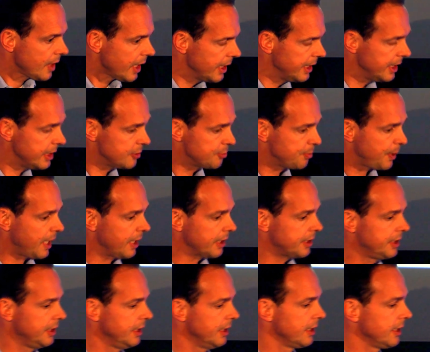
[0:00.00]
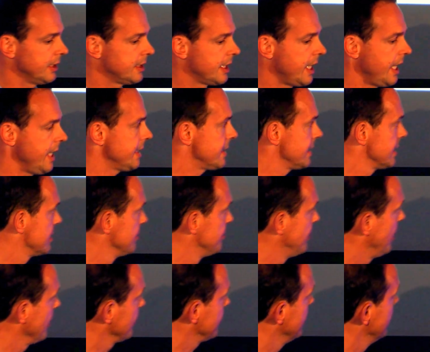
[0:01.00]
This part here, this case is
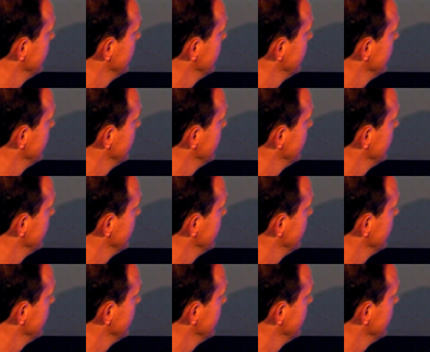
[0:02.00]
about